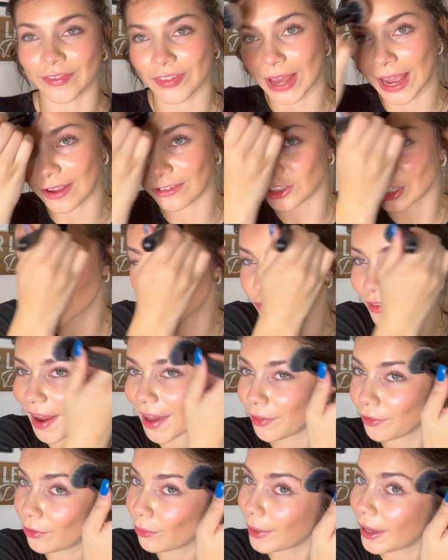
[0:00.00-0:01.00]
I'd just
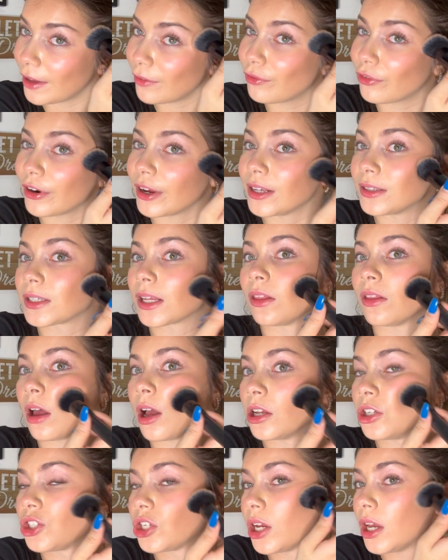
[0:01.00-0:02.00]
rather wait for it to
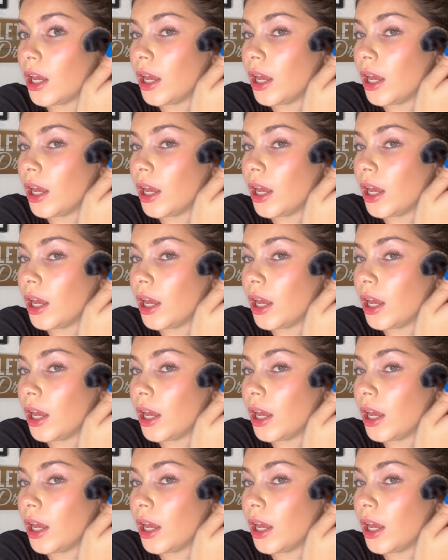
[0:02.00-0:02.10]
launch